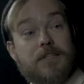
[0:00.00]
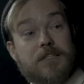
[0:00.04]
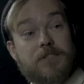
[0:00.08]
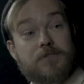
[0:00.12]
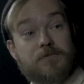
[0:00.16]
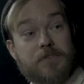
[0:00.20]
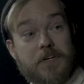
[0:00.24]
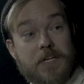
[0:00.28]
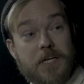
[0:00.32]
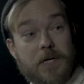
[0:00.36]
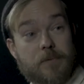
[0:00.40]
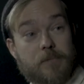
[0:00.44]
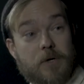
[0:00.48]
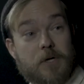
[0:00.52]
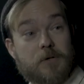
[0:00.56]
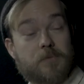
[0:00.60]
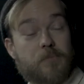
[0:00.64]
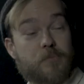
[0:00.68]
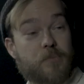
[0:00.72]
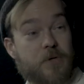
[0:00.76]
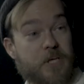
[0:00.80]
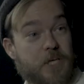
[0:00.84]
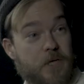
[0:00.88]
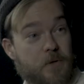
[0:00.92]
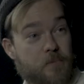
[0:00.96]
it's really about
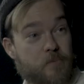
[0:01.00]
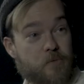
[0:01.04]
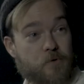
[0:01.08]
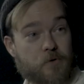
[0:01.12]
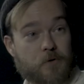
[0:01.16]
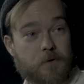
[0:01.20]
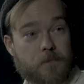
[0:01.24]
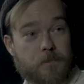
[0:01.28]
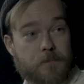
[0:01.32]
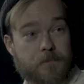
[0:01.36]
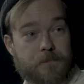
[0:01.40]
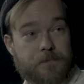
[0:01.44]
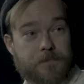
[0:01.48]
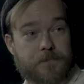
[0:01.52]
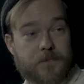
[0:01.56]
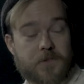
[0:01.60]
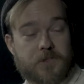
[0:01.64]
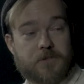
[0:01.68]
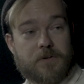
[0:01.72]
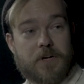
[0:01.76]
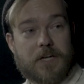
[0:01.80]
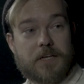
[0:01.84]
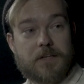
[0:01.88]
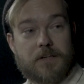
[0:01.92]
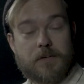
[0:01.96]
people mm.
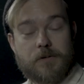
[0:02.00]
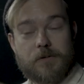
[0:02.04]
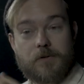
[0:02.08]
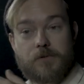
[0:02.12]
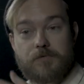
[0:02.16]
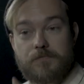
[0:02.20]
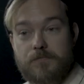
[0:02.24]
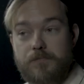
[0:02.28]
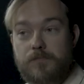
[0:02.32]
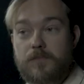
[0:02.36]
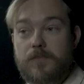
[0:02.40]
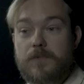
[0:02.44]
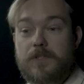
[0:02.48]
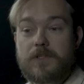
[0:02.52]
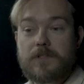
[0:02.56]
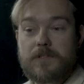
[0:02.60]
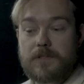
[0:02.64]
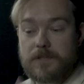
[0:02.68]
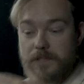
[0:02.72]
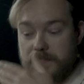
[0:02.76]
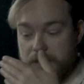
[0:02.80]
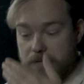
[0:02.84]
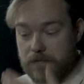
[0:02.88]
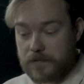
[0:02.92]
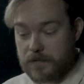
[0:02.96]
so like you know
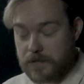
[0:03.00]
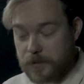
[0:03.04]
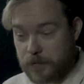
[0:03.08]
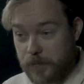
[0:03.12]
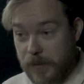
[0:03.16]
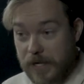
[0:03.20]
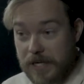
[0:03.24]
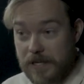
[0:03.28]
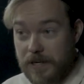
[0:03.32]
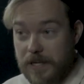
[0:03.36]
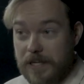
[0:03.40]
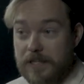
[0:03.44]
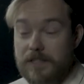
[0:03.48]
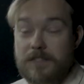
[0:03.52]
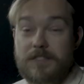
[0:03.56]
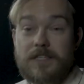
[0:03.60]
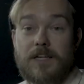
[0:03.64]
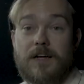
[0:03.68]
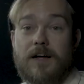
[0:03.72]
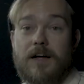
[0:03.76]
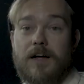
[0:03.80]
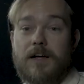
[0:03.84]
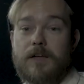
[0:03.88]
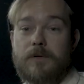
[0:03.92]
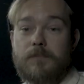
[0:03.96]
spending
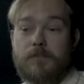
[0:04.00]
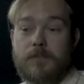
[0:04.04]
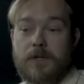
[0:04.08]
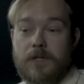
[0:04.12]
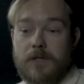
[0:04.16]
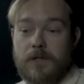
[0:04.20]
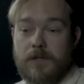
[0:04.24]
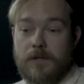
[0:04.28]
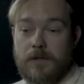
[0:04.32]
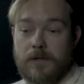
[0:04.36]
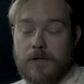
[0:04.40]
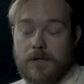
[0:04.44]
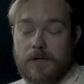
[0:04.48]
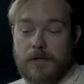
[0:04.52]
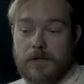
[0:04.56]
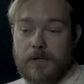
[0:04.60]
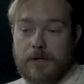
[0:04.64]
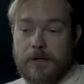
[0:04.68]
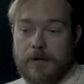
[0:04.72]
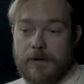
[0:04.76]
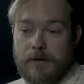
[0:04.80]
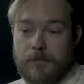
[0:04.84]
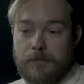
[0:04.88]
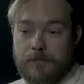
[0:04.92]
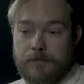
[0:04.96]
time
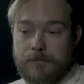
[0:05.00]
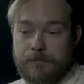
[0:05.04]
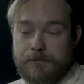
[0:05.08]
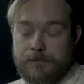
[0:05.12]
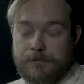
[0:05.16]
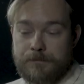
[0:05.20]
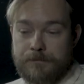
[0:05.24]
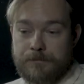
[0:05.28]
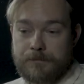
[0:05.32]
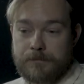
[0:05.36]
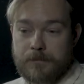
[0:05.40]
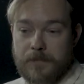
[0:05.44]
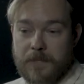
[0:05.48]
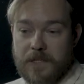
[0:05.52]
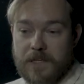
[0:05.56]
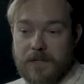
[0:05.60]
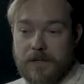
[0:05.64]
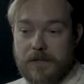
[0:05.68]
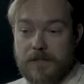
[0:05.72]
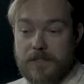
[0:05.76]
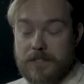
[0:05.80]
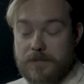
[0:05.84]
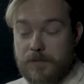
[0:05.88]
um, kind of